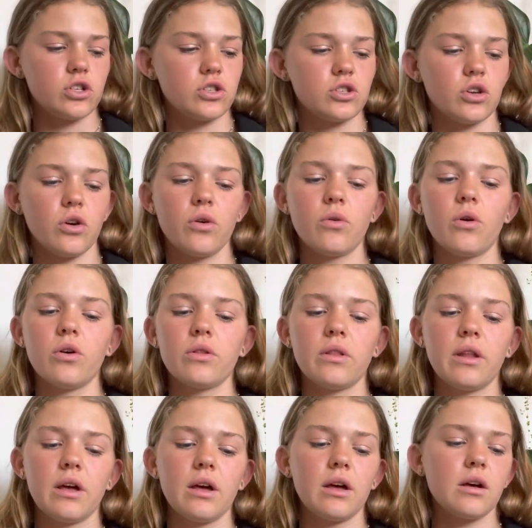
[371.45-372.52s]
So on
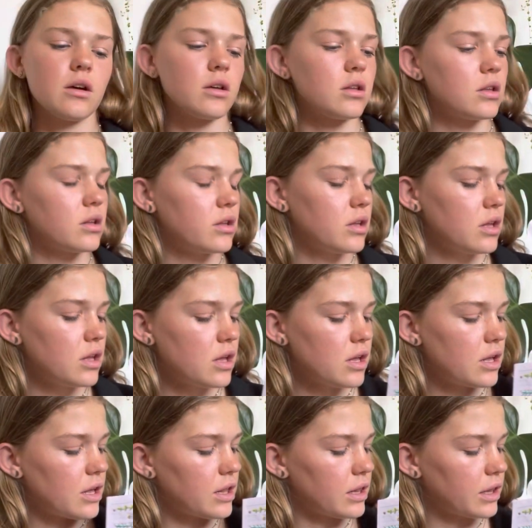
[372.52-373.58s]
the
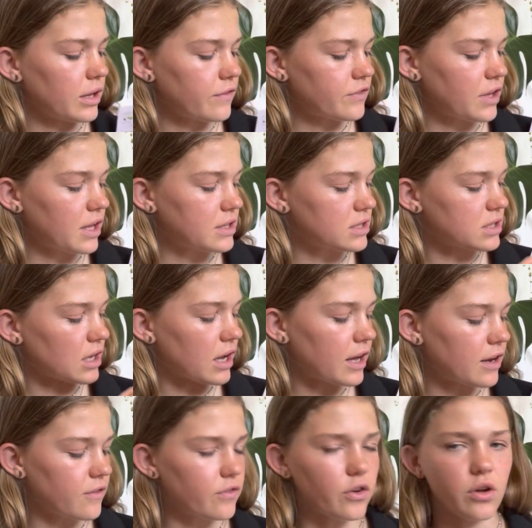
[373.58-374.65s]
left hand
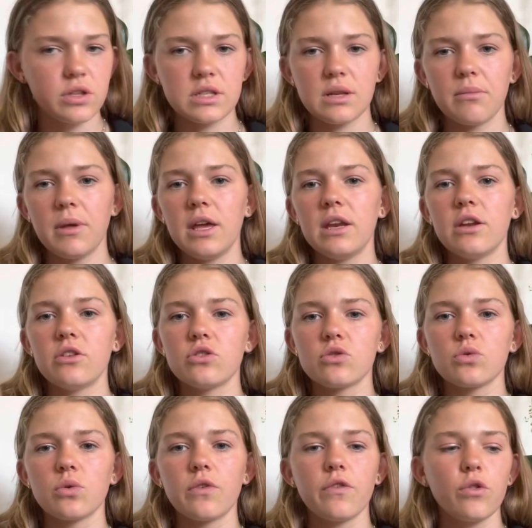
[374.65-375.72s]
side I've got some eating
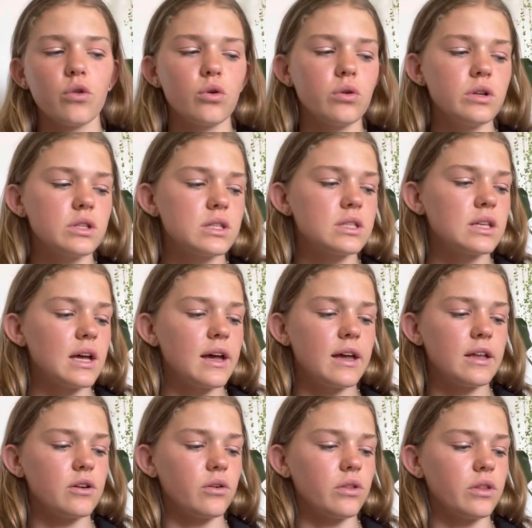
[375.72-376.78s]
disorder thoughts,
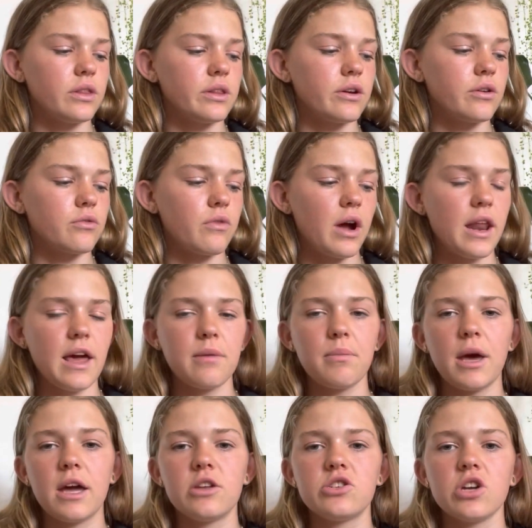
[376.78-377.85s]
and on the right hand
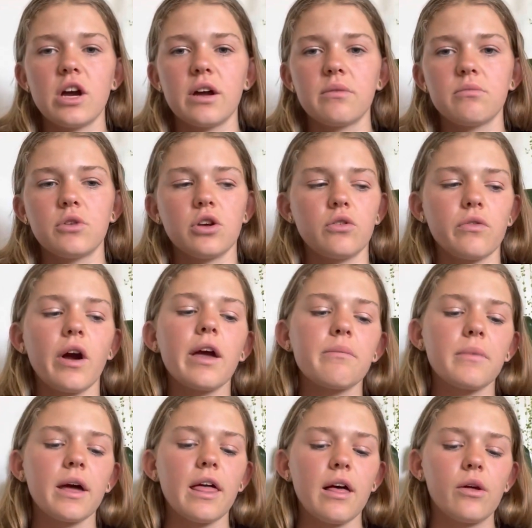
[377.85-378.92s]
page I'm going to write
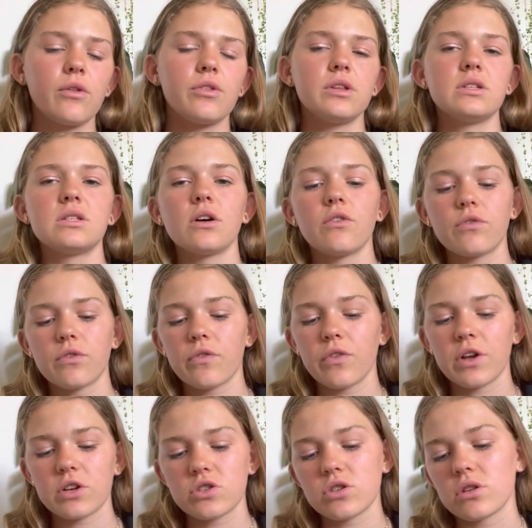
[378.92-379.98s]
my healthy
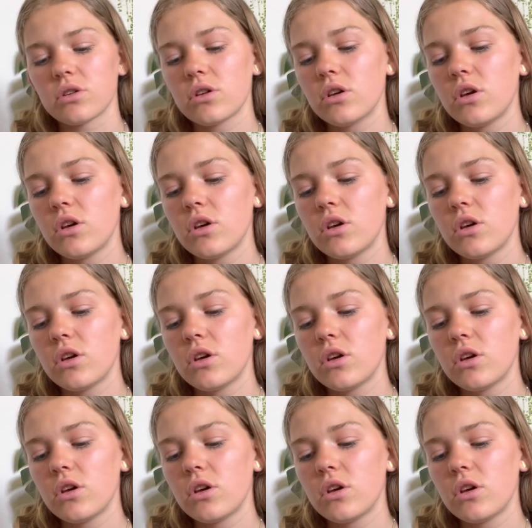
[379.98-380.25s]
self-reflection.